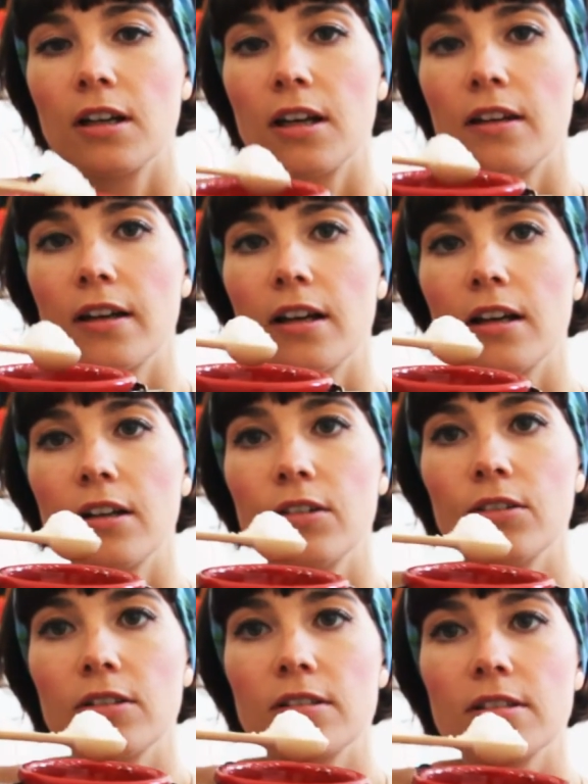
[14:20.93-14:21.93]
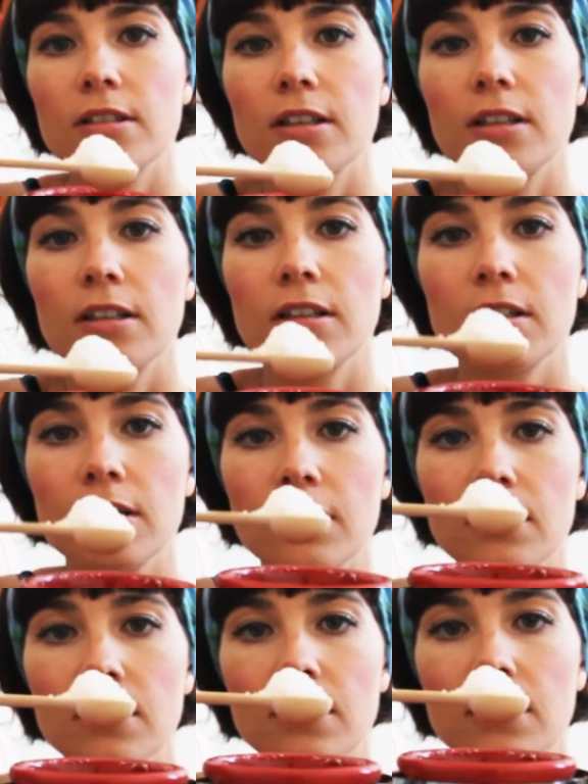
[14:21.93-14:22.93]
And there you can see,
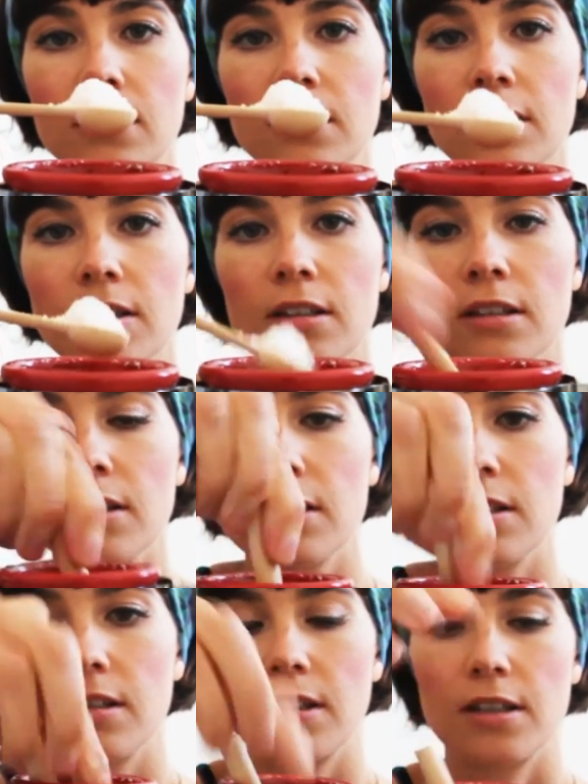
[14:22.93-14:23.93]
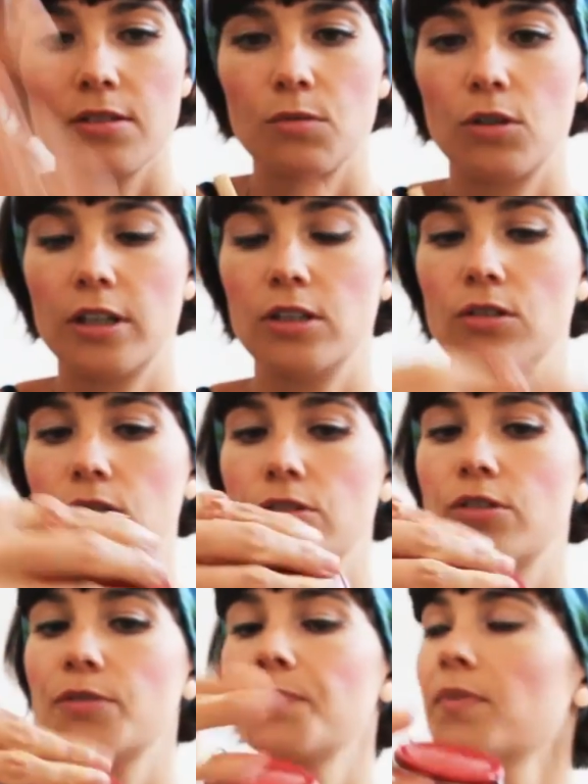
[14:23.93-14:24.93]
and that's what I
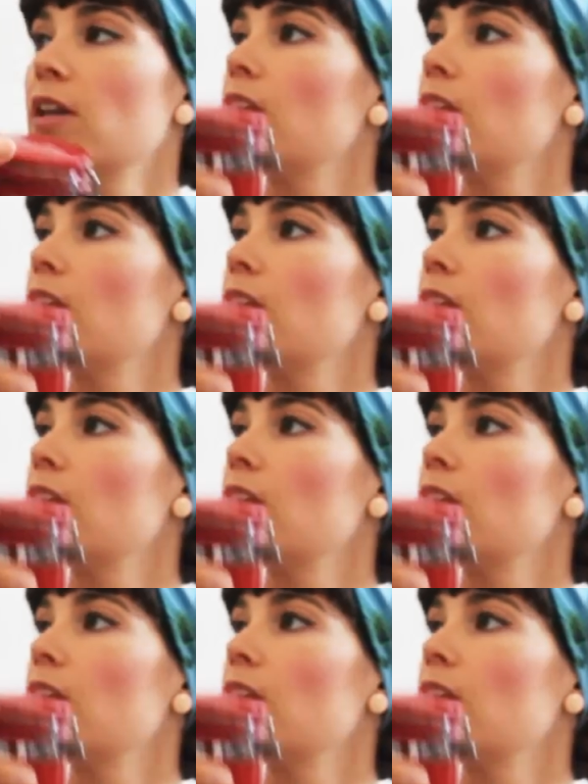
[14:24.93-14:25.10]
use.